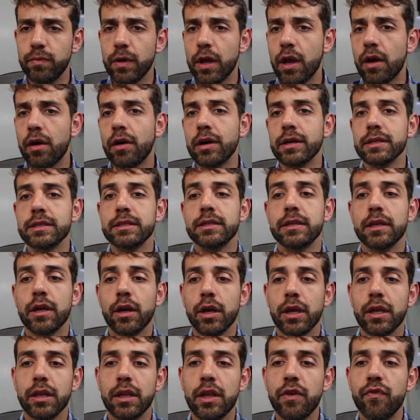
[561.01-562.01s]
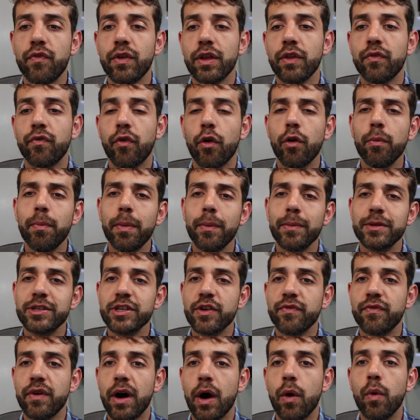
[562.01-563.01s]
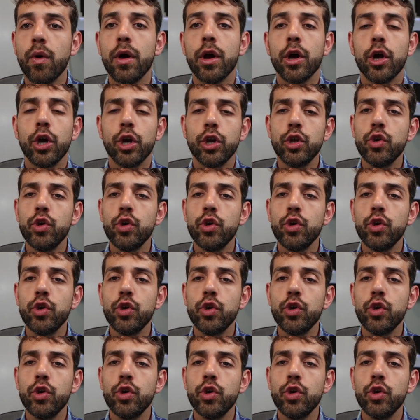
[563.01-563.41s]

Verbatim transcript: because different for OpenJaval,